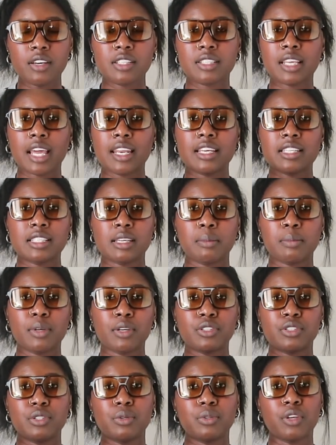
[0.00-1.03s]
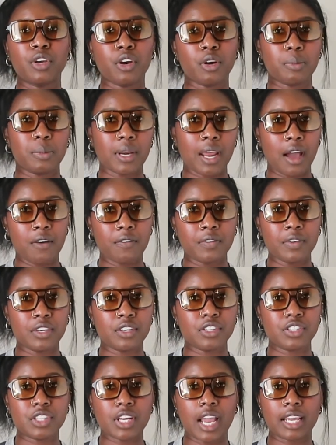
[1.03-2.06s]
It's kind of similar to the Urban
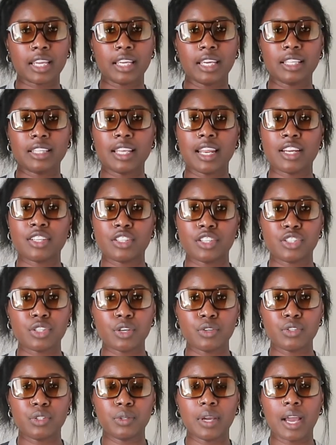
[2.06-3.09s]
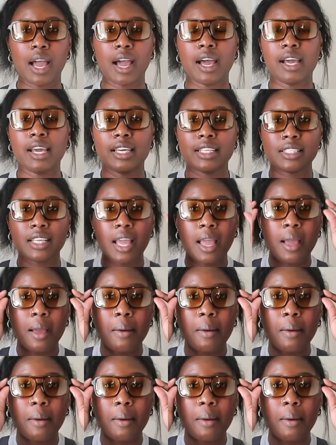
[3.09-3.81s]
Outfitters jacket that I just showed you guys.